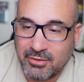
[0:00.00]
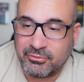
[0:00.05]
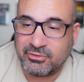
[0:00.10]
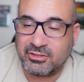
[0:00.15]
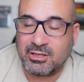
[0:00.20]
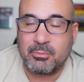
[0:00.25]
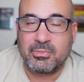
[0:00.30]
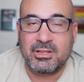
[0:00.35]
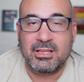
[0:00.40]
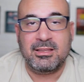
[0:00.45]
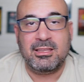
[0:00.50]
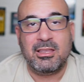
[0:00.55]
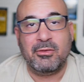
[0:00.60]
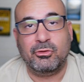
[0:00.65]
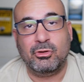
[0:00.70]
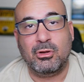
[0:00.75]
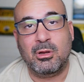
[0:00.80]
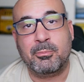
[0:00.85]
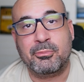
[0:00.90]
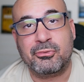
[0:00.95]
somebody
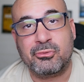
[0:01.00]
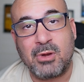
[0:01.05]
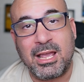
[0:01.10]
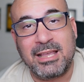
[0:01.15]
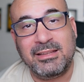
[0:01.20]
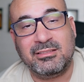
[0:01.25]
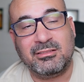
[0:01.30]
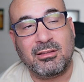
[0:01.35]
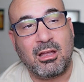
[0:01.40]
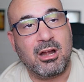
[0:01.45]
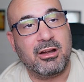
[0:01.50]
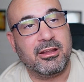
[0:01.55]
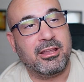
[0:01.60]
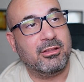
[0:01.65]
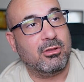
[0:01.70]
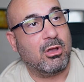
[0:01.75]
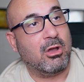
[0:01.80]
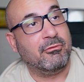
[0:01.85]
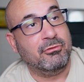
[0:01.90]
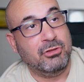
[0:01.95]
gives you a price
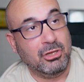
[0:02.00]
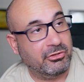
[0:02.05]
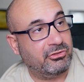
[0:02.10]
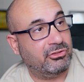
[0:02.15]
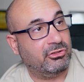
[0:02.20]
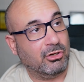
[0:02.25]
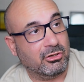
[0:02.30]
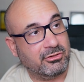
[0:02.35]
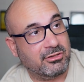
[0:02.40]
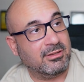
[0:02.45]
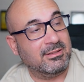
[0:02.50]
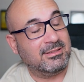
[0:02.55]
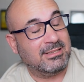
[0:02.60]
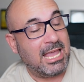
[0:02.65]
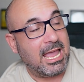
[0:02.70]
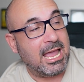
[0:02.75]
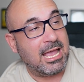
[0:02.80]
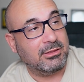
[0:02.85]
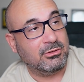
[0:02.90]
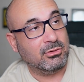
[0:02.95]
target of this certain
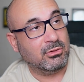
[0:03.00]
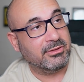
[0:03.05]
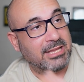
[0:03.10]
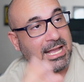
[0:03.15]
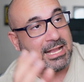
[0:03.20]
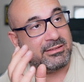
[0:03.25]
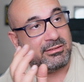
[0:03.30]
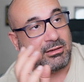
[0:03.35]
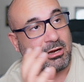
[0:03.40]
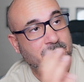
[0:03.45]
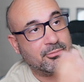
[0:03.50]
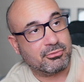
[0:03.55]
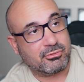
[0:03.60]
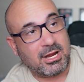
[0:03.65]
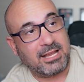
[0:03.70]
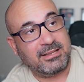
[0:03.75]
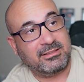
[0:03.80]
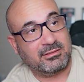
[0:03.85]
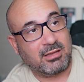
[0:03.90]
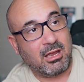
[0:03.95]
candle, that's our
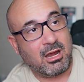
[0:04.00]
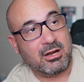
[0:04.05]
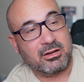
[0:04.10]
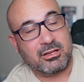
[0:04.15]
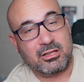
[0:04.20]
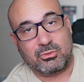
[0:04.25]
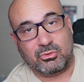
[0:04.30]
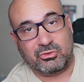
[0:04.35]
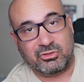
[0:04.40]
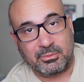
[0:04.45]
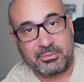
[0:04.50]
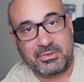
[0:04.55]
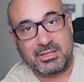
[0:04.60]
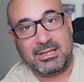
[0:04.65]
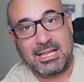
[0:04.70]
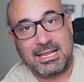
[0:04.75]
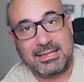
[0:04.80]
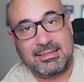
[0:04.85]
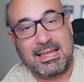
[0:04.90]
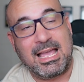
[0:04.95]
price target or something
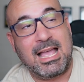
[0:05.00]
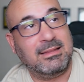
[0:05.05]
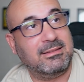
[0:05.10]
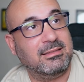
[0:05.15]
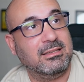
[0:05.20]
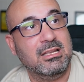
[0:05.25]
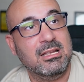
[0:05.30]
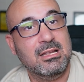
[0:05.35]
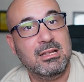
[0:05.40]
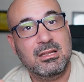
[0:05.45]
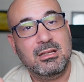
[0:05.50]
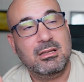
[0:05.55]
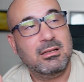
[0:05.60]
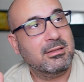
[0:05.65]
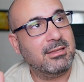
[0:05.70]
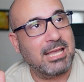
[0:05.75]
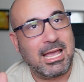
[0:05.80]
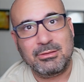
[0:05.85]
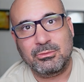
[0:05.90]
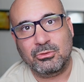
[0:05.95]
like that,
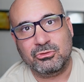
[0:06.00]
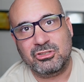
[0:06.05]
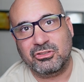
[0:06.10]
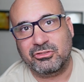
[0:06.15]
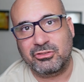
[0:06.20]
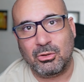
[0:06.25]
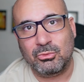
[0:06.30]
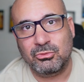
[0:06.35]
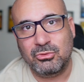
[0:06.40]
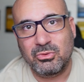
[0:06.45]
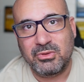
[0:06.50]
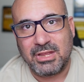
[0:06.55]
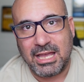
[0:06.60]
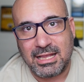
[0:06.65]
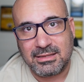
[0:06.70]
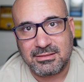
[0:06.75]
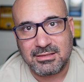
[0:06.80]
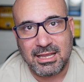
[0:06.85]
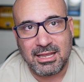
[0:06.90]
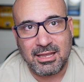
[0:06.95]
candles just don't do
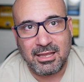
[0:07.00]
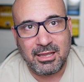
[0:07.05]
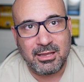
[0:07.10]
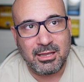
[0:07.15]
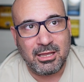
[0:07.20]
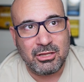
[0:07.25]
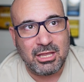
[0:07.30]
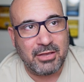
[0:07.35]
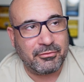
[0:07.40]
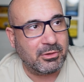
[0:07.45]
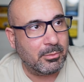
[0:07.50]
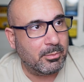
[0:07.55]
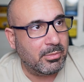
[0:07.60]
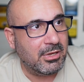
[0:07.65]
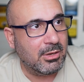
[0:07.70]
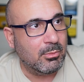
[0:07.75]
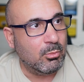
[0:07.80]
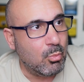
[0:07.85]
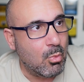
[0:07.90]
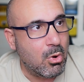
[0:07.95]
that. You have to
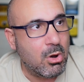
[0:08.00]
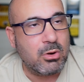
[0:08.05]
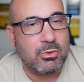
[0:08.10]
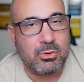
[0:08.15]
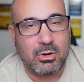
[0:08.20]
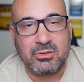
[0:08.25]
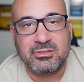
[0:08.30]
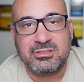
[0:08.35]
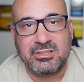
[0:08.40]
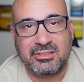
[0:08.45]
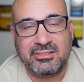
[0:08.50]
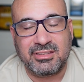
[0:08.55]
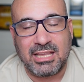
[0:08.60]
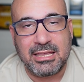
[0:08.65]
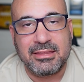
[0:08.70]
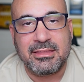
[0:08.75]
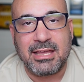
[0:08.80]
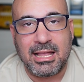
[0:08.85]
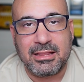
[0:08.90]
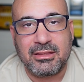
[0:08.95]
be a moron to
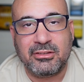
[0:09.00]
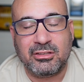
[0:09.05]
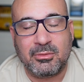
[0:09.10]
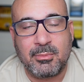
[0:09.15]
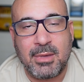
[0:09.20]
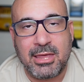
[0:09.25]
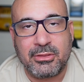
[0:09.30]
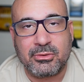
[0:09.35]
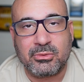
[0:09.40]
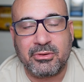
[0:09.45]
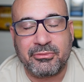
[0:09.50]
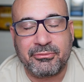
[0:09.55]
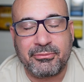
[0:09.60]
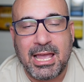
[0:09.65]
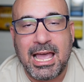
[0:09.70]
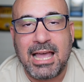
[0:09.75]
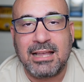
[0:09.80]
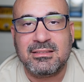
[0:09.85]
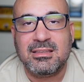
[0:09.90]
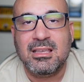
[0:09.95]
say that, as a matter of
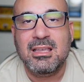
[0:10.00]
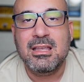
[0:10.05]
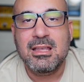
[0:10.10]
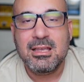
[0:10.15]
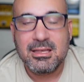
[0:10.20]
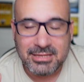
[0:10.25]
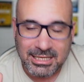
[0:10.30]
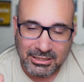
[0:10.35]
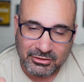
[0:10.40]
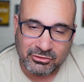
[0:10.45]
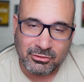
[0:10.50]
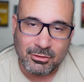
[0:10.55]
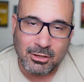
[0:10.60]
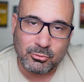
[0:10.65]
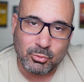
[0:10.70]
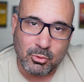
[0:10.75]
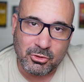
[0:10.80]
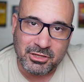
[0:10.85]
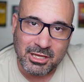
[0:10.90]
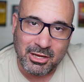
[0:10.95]
fact. That's
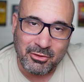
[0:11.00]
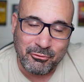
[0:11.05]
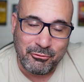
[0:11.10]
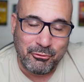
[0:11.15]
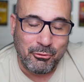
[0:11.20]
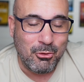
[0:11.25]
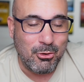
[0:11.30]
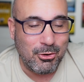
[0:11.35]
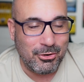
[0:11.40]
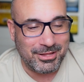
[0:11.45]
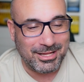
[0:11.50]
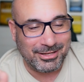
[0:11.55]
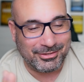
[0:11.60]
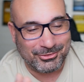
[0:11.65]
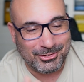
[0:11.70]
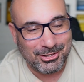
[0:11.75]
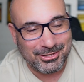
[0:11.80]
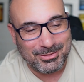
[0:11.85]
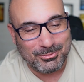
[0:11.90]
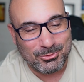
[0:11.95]
not what they're for,
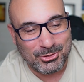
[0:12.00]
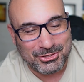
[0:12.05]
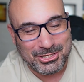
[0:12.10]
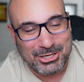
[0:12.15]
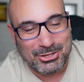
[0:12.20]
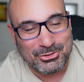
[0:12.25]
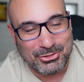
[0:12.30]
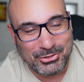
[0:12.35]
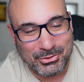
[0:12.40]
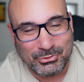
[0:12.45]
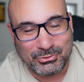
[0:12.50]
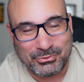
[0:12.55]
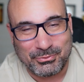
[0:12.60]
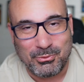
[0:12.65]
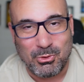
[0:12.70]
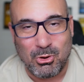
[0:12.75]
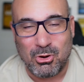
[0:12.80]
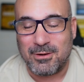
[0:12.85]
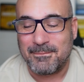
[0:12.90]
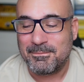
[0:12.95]
that's not what they're used
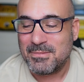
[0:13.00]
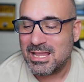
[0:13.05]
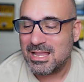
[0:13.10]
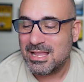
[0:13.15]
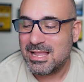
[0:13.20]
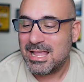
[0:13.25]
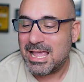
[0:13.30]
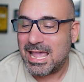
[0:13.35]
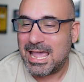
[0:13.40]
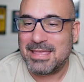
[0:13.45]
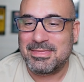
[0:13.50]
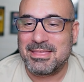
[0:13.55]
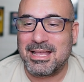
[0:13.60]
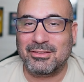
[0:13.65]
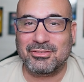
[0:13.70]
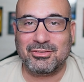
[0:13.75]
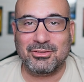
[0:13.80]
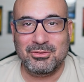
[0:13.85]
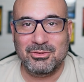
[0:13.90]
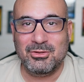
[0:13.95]
for, and
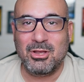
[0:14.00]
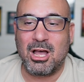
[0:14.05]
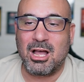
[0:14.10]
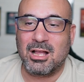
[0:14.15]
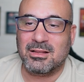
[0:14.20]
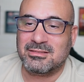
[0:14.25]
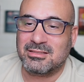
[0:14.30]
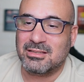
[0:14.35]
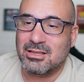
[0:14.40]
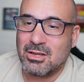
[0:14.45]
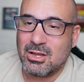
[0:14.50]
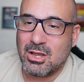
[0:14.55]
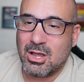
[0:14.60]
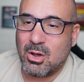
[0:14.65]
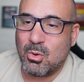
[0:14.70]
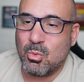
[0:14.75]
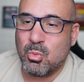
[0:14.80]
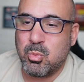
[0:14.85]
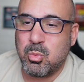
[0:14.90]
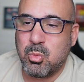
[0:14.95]
that's not
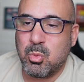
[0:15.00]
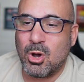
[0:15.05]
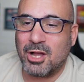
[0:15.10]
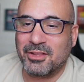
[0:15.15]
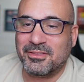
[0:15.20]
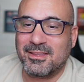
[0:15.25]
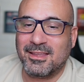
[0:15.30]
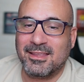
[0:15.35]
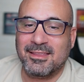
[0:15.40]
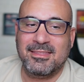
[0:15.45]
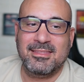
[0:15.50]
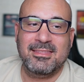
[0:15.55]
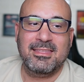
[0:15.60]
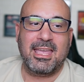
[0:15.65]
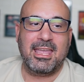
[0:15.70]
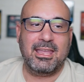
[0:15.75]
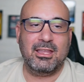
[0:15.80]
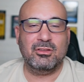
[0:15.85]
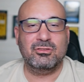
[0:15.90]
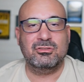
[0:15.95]
what
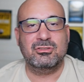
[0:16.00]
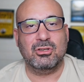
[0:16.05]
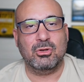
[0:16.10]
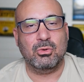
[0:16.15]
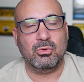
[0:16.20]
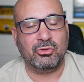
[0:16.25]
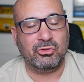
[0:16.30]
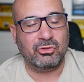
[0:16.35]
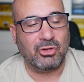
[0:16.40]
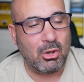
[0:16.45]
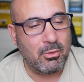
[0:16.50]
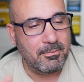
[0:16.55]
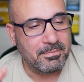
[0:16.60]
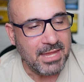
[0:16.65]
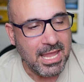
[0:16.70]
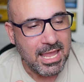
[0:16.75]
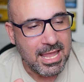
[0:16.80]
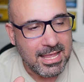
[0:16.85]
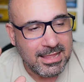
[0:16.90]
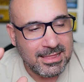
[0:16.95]
they do. So
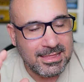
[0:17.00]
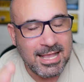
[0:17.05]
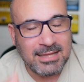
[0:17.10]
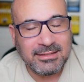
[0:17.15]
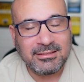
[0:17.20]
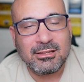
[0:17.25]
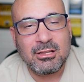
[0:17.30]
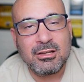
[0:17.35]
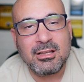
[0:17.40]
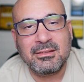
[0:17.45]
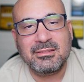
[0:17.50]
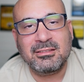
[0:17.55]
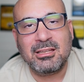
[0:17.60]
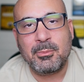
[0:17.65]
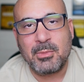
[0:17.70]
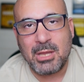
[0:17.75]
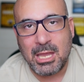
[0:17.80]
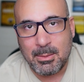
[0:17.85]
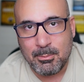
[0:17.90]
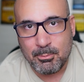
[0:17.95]
let's look at
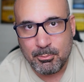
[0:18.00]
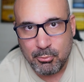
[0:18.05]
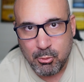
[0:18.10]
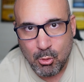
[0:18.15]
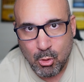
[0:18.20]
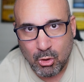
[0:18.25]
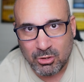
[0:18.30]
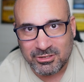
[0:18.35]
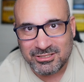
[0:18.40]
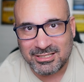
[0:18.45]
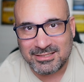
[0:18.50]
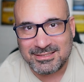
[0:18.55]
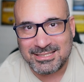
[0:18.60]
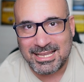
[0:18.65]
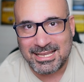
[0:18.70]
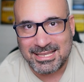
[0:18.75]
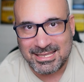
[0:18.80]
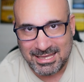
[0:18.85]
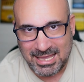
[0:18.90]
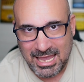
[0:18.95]
some
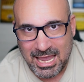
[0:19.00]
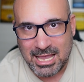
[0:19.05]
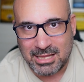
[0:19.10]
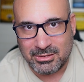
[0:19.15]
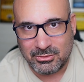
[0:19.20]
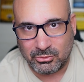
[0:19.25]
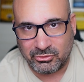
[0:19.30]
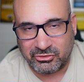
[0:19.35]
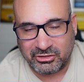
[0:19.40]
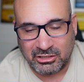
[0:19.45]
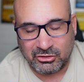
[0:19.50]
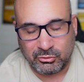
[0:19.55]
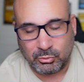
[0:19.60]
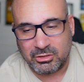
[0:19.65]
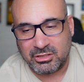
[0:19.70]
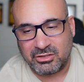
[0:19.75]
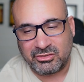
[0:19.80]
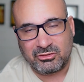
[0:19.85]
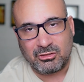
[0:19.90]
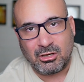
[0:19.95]
important candlesticks. We're
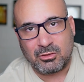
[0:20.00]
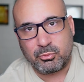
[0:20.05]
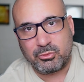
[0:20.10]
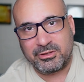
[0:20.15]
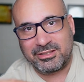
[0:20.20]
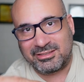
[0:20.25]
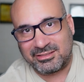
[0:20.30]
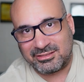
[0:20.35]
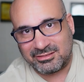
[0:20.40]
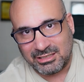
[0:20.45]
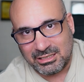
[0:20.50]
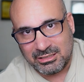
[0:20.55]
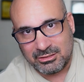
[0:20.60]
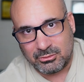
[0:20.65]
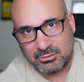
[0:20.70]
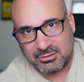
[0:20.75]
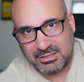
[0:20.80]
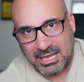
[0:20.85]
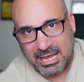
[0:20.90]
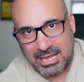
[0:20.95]
gonna start with
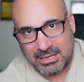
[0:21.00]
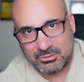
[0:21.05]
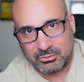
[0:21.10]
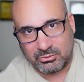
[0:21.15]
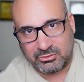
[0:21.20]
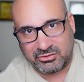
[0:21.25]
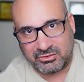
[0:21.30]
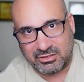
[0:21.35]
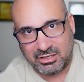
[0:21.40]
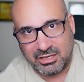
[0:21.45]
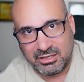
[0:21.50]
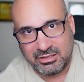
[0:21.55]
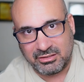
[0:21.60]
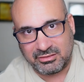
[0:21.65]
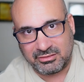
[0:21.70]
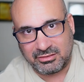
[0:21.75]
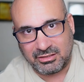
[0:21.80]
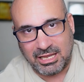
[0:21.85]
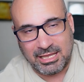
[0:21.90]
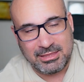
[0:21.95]
single
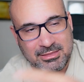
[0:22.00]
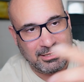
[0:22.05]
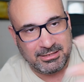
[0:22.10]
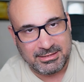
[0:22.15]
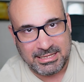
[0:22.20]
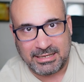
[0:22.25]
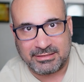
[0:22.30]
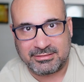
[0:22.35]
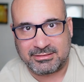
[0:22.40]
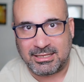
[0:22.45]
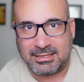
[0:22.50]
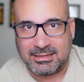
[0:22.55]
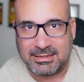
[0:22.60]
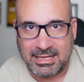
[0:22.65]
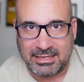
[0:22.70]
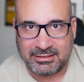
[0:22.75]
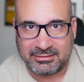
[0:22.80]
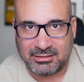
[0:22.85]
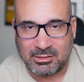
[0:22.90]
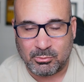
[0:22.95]
candlesticks in the next
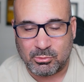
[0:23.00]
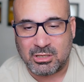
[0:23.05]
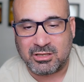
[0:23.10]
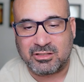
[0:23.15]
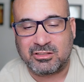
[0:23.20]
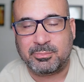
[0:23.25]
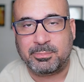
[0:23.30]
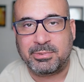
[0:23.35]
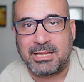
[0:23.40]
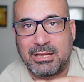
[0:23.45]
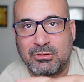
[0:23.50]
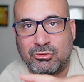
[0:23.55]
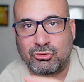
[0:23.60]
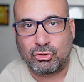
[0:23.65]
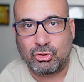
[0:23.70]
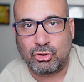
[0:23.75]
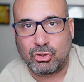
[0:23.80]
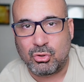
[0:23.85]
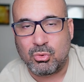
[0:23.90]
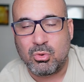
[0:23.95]
lesson. I'm gonna explain
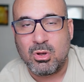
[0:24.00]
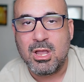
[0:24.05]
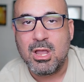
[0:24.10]
to you